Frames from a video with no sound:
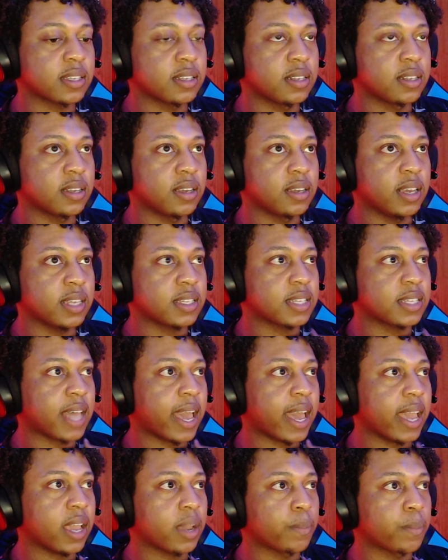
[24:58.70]
it's
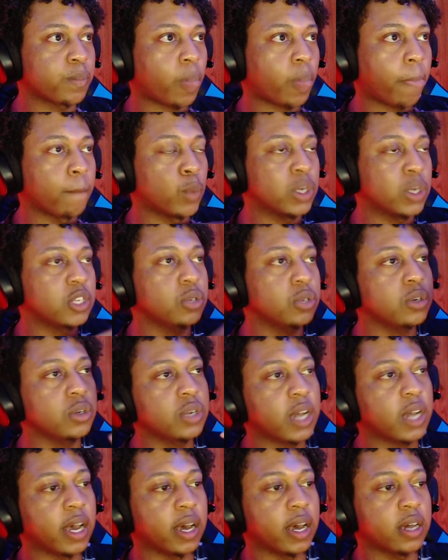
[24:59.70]
like what you do to
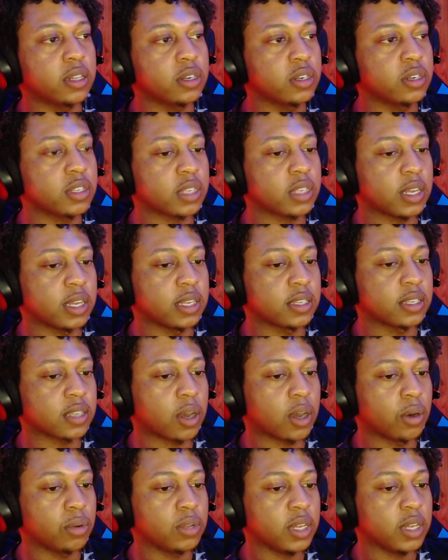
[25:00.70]
others is
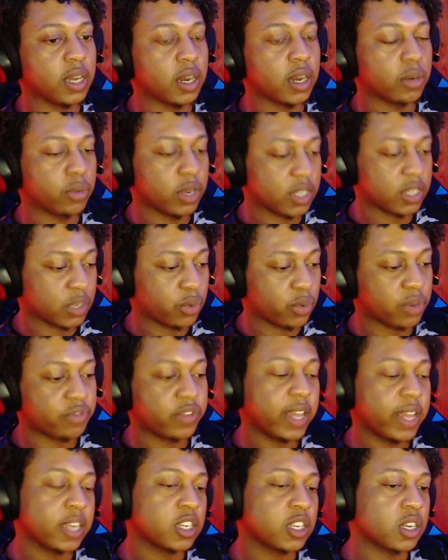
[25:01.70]
only it's a
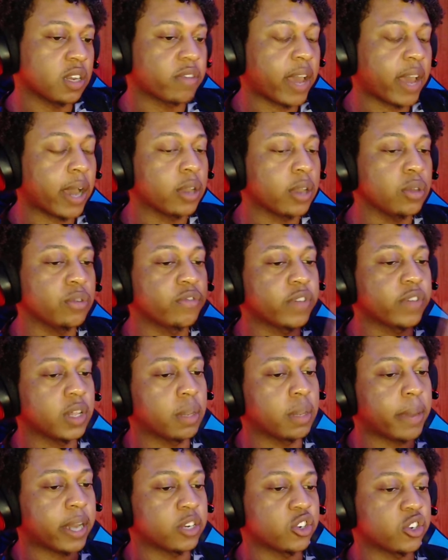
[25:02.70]
reflection of how you feel
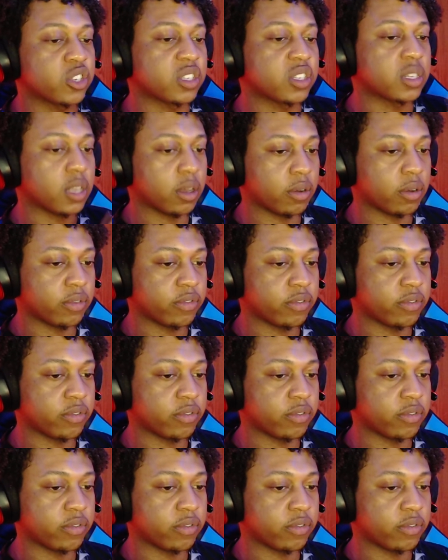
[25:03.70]
about yourself.